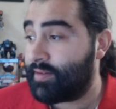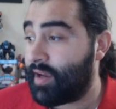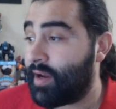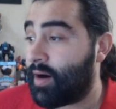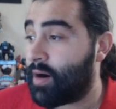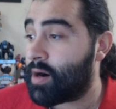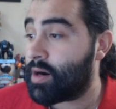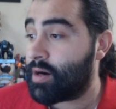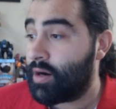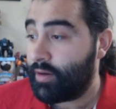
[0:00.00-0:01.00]
they
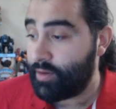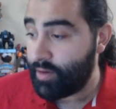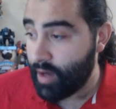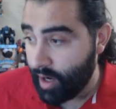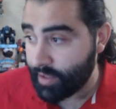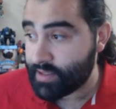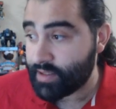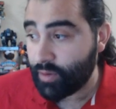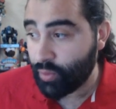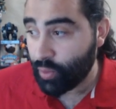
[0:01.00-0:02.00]
are
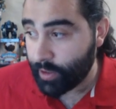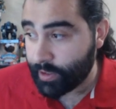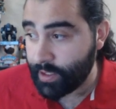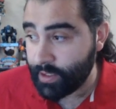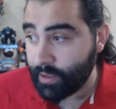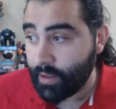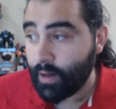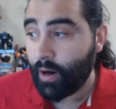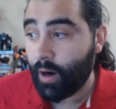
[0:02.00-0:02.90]
not working